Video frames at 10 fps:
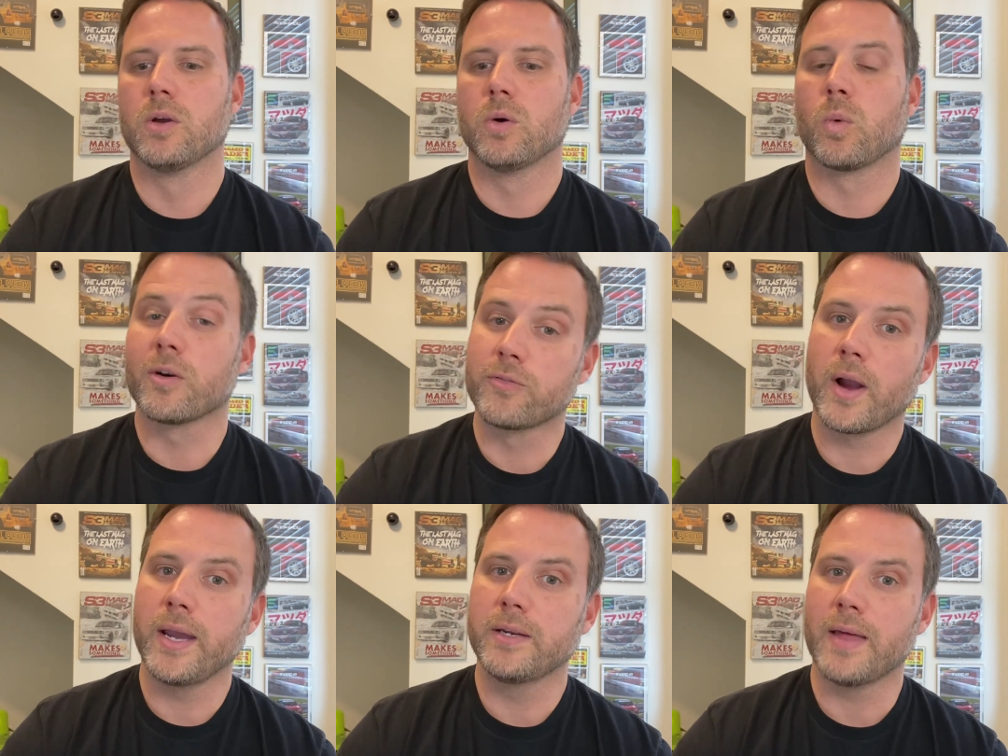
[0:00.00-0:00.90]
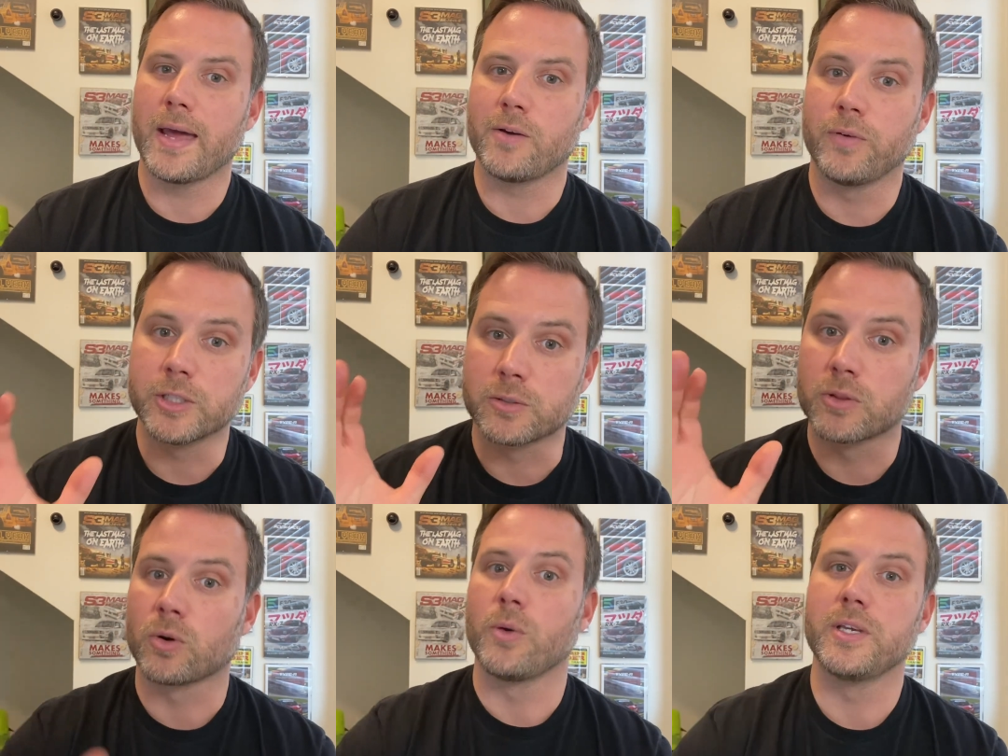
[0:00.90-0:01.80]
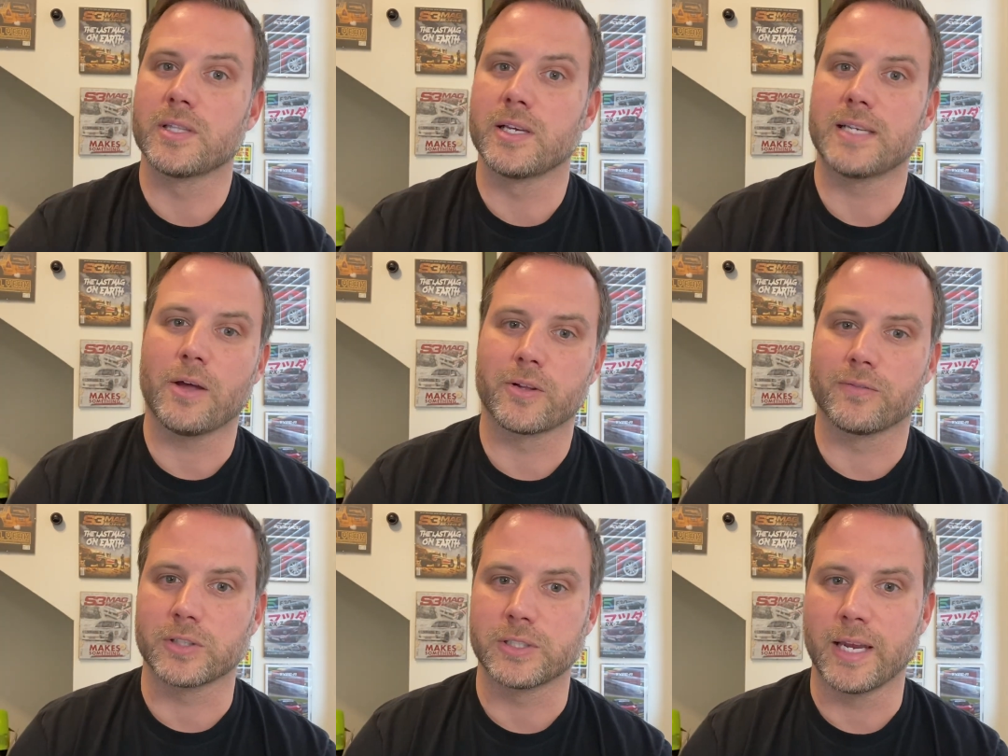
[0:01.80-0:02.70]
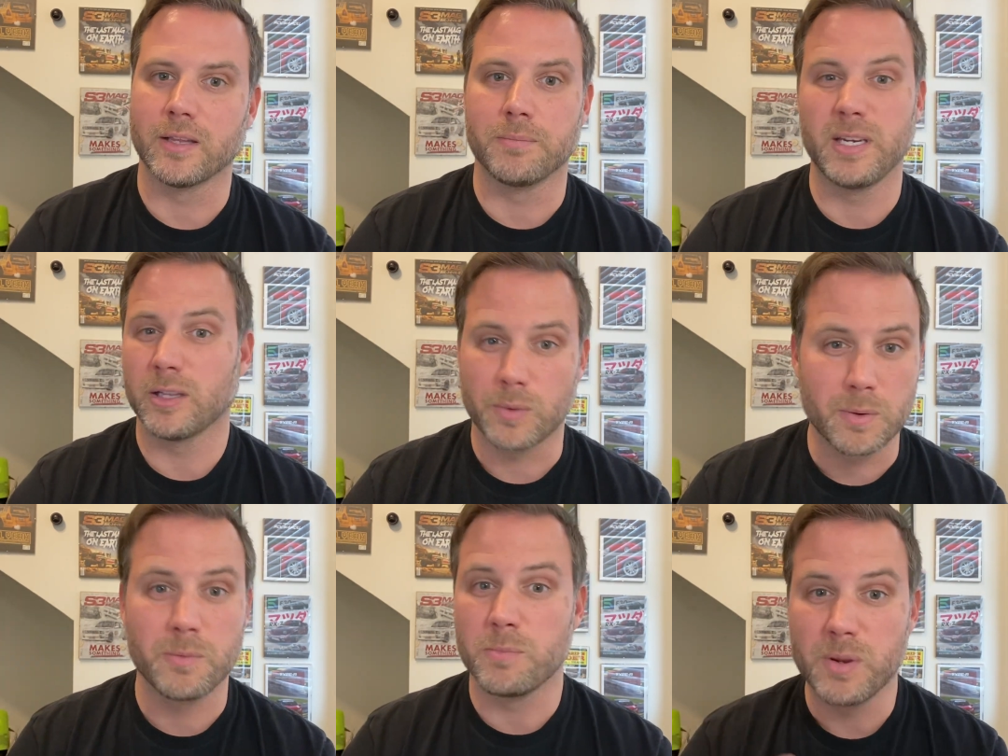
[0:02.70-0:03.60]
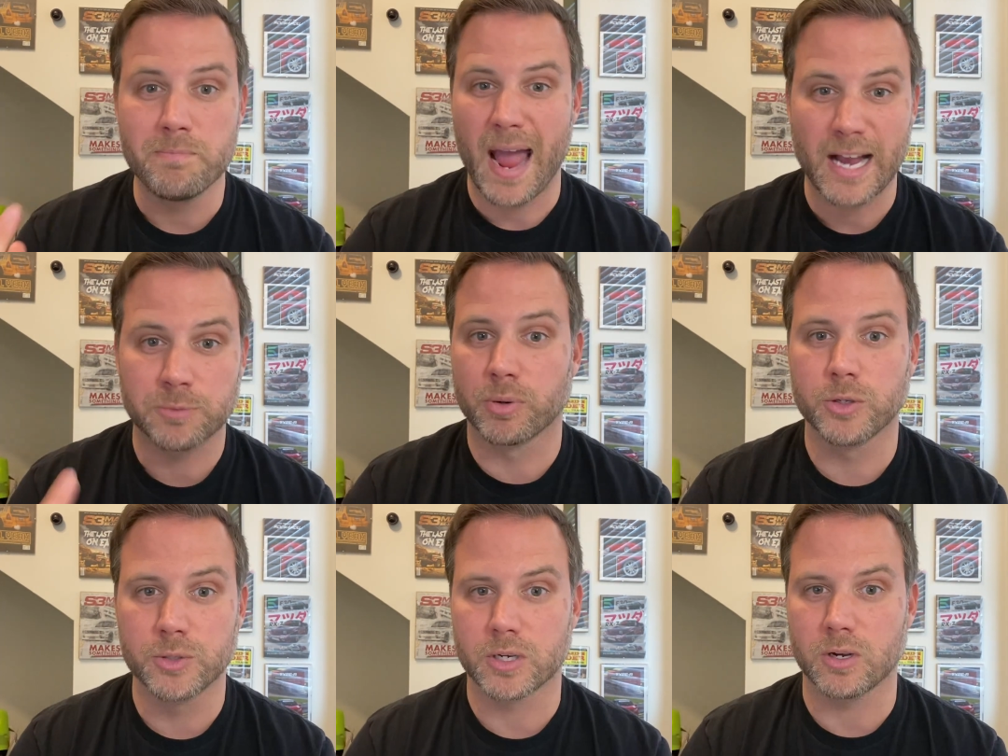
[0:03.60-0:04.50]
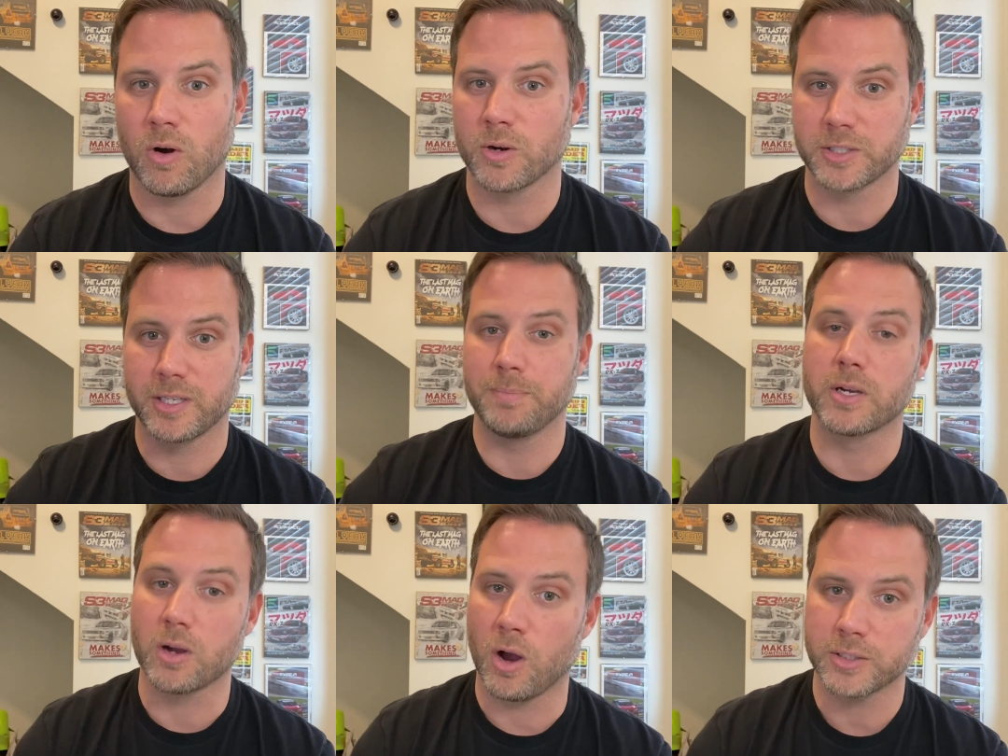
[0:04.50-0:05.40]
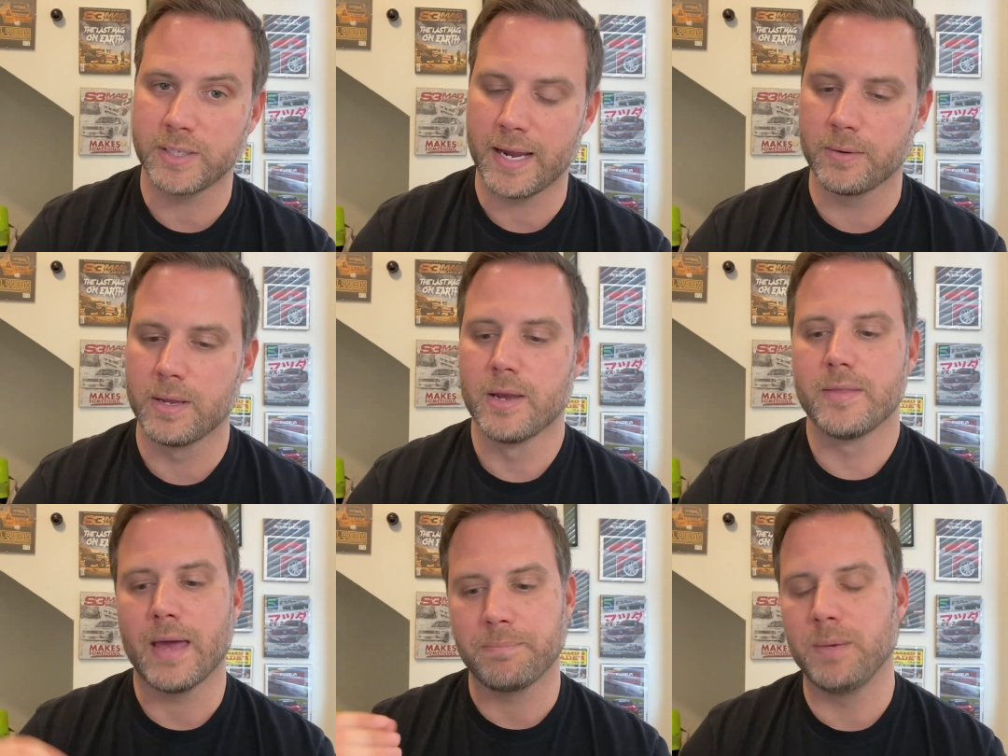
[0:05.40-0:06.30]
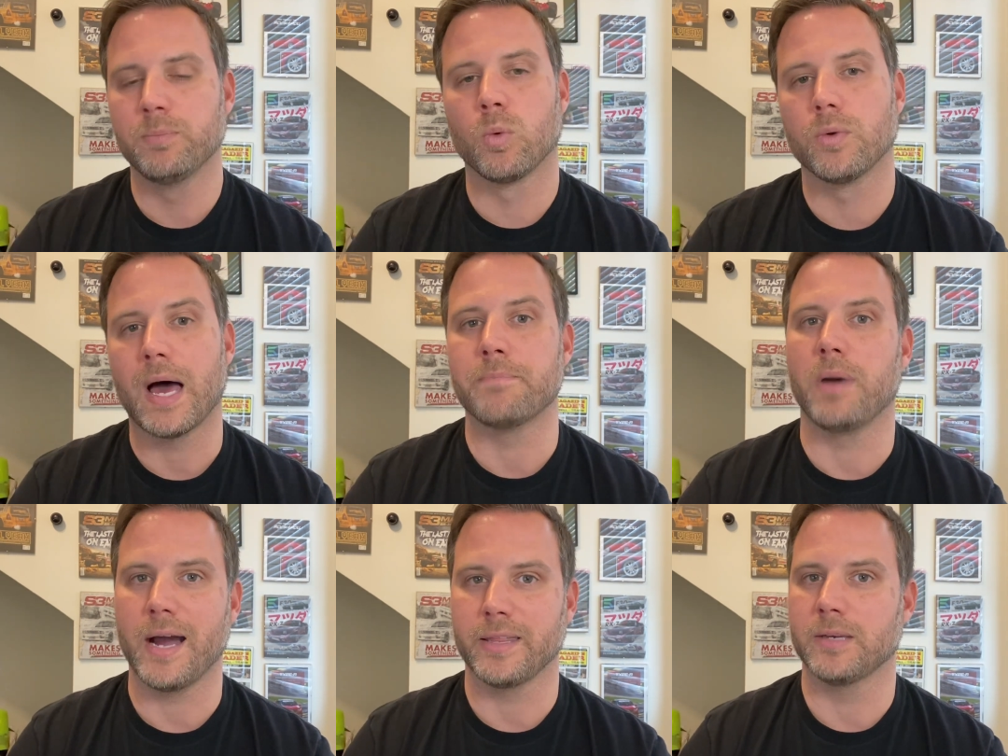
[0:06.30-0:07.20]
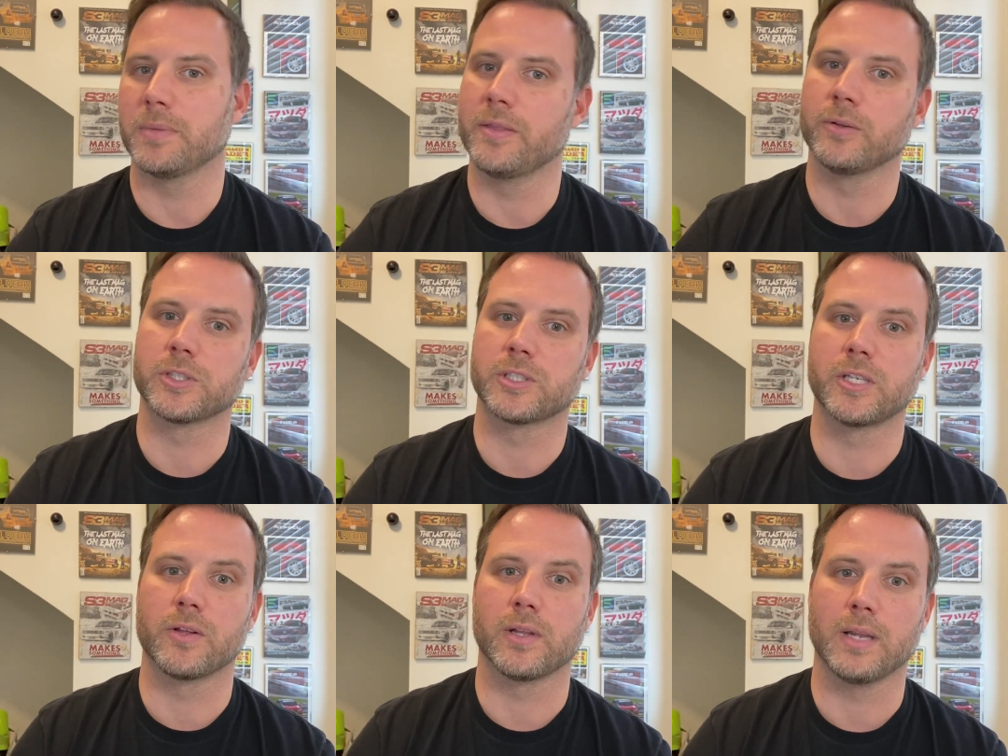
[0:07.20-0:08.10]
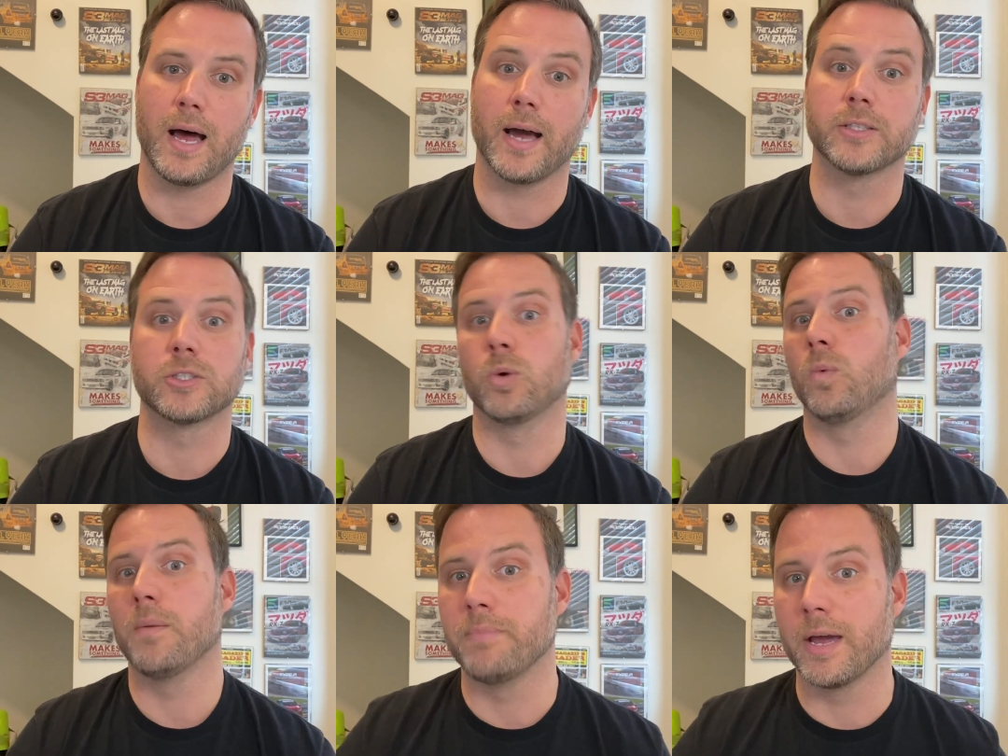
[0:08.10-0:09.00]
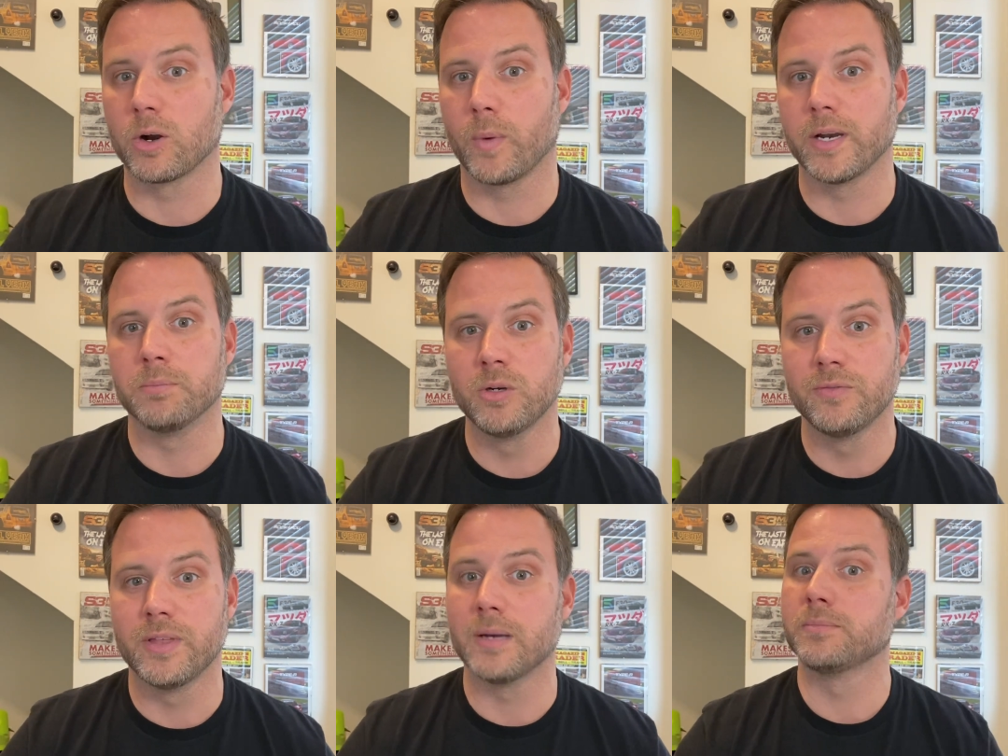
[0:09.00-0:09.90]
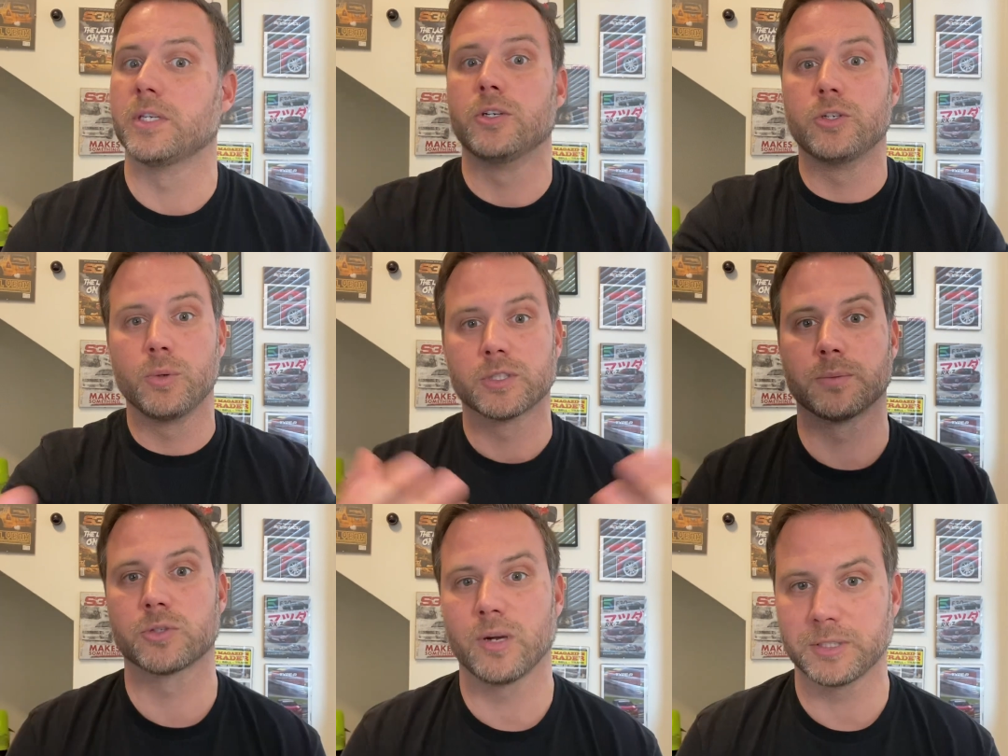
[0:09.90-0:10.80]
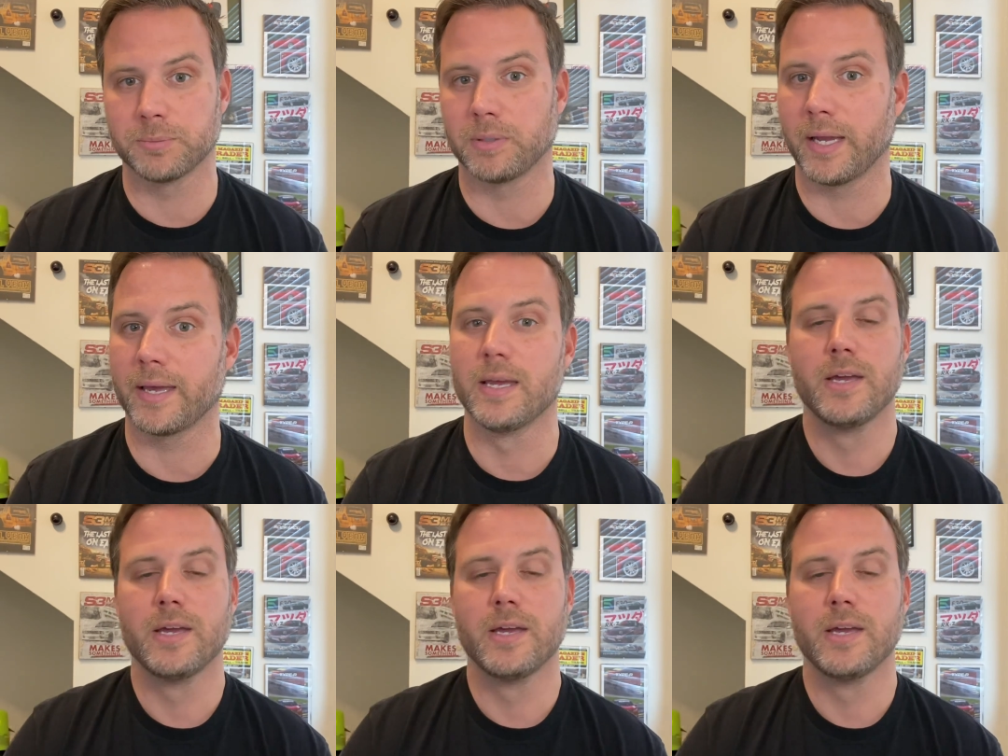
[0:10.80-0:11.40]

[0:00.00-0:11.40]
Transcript: we're afraid that if we just throw these things out there for sale immediately, we mass produce the cars to keep the cost down, that people will not buy them and they'll just sit on the lot. So what better way to move them than to do a subscription plan?